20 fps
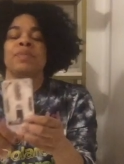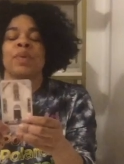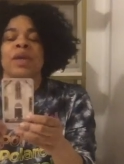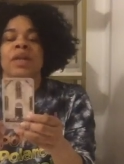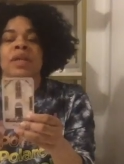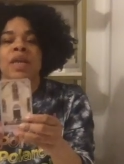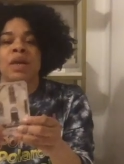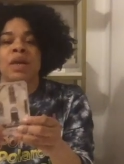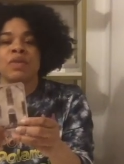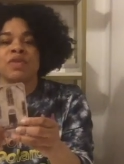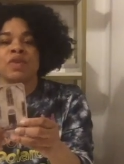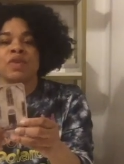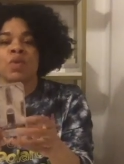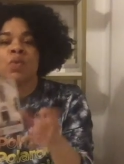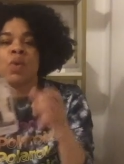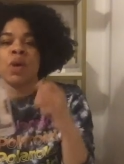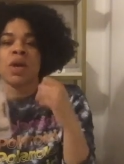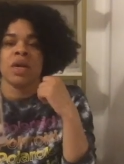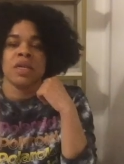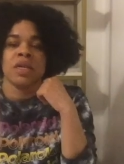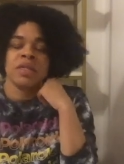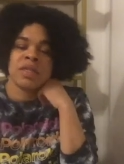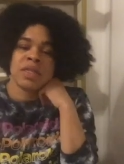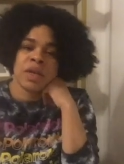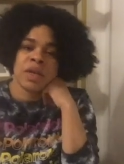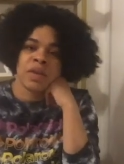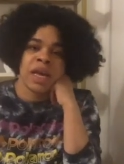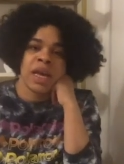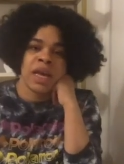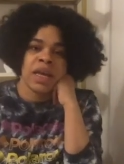down to one, so
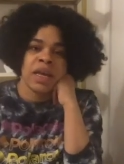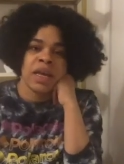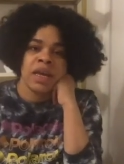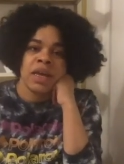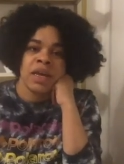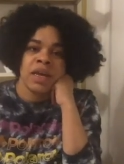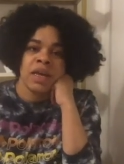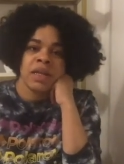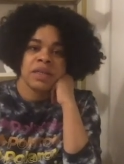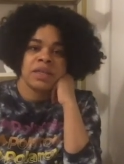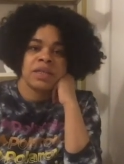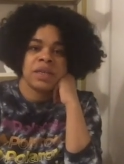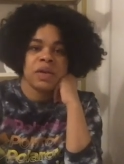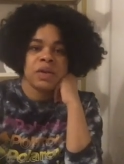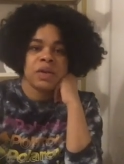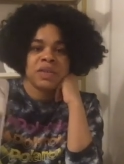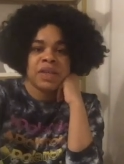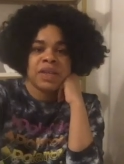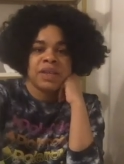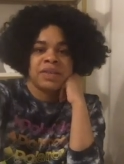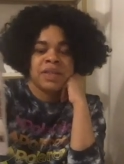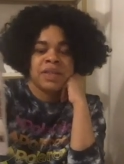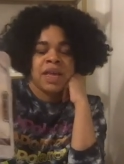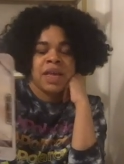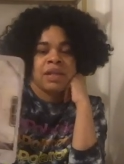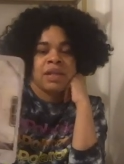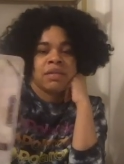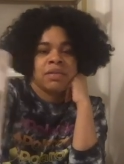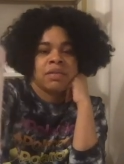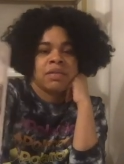that tells us
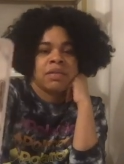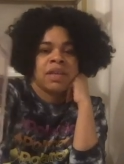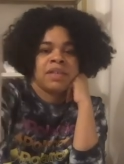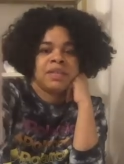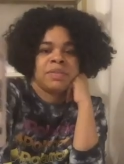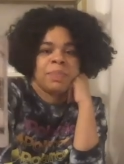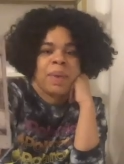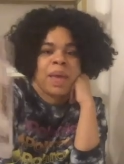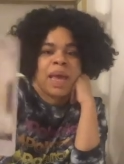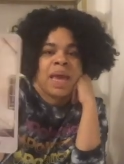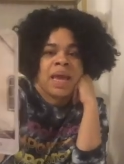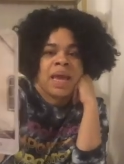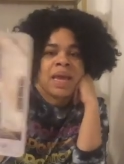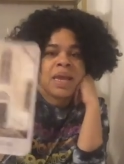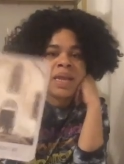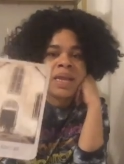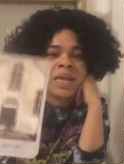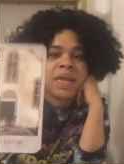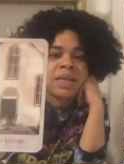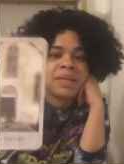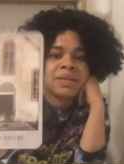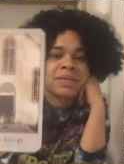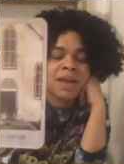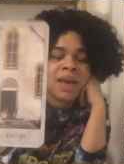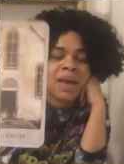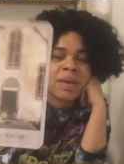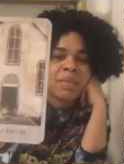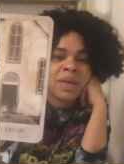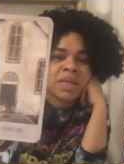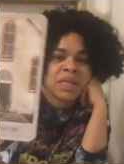that this pain is
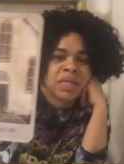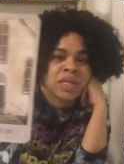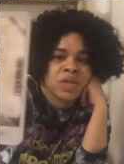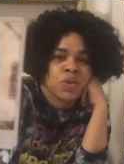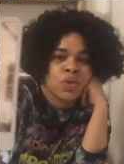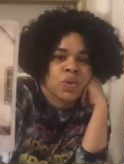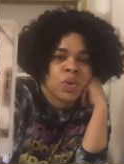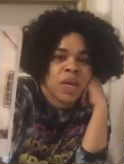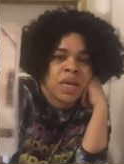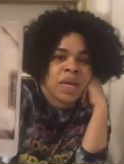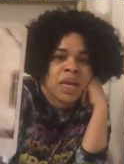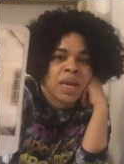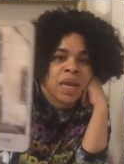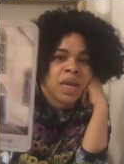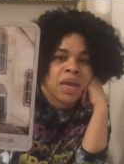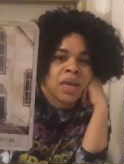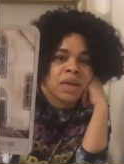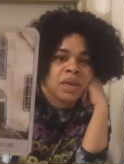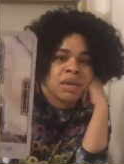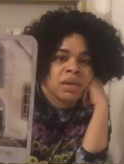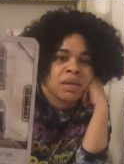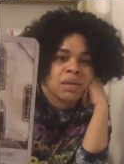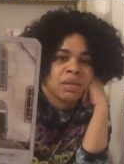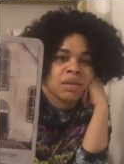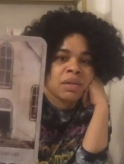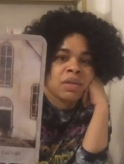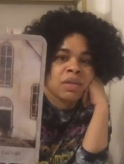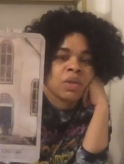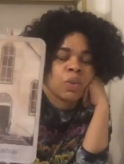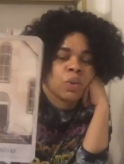coming to an end.
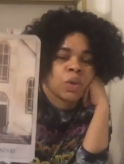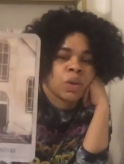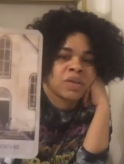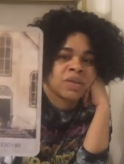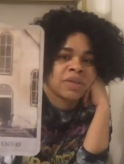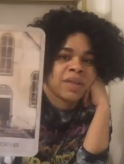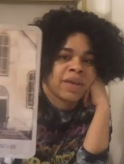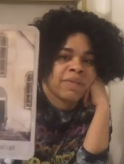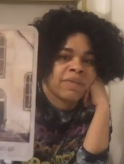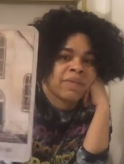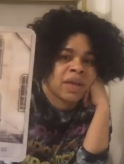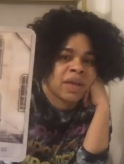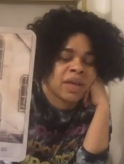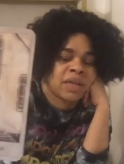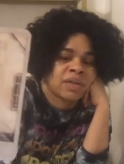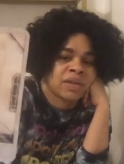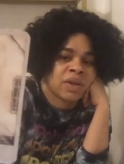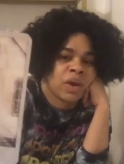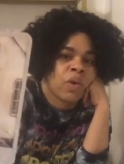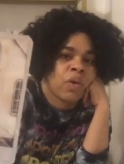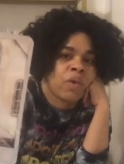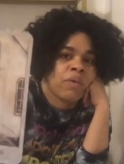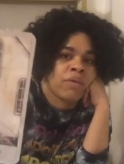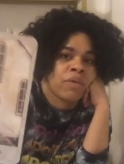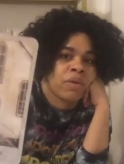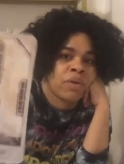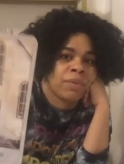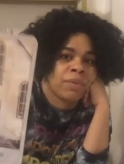The worst of it is over.